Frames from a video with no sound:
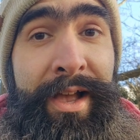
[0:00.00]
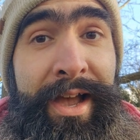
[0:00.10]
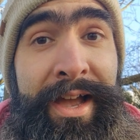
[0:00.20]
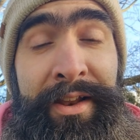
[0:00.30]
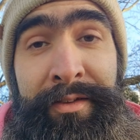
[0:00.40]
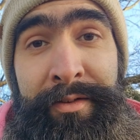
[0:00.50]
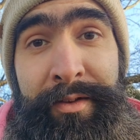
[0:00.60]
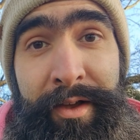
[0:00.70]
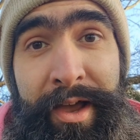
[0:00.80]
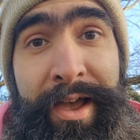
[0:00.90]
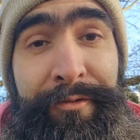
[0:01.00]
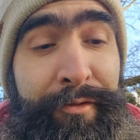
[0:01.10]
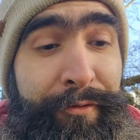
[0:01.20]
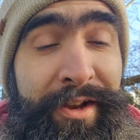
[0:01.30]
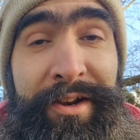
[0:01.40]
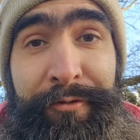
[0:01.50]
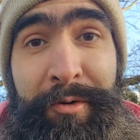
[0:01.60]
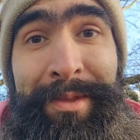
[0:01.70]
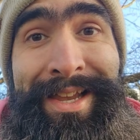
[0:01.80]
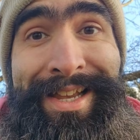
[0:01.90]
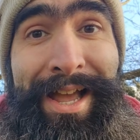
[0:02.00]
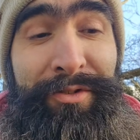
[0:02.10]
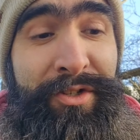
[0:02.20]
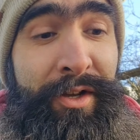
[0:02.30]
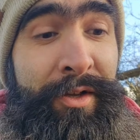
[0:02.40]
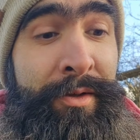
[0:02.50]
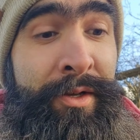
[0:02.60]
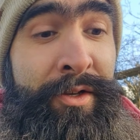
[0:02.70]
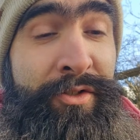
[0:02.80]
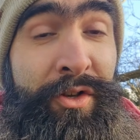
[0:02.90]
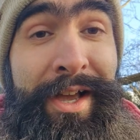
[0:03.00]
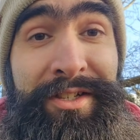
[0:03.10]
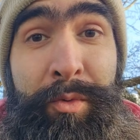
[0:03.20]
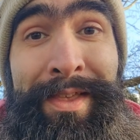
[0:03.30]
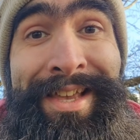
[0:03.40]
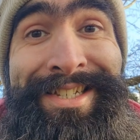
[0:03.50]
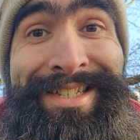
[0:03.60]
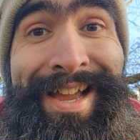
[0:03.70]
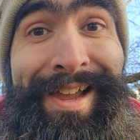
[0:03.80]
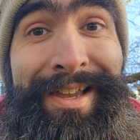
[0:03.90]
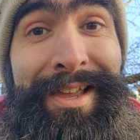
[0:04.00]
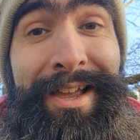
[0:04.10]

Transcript: and I have fleed from the encounter, so that's where they stack.